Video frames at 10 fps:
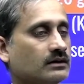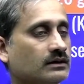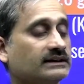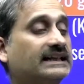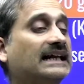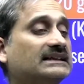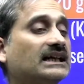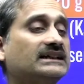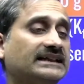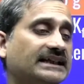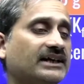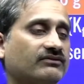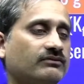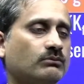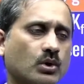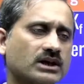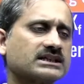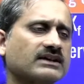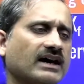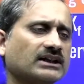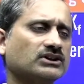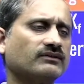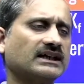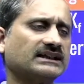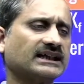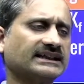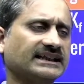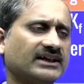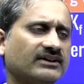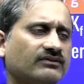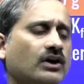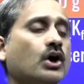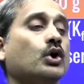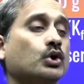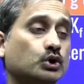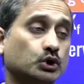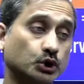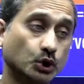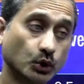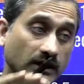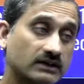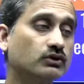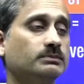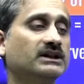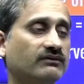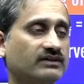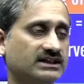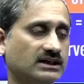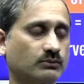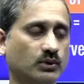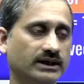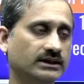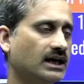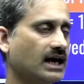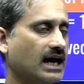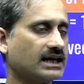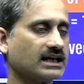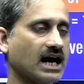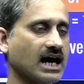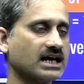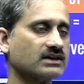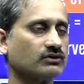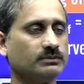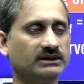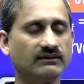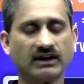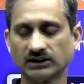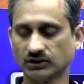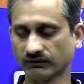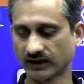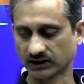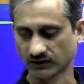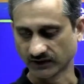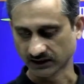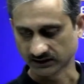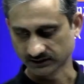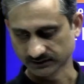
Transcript: Delta TF, more is the value of delta TF, lower would be the freezing point and higher would be the value of Van 't Hoff factor.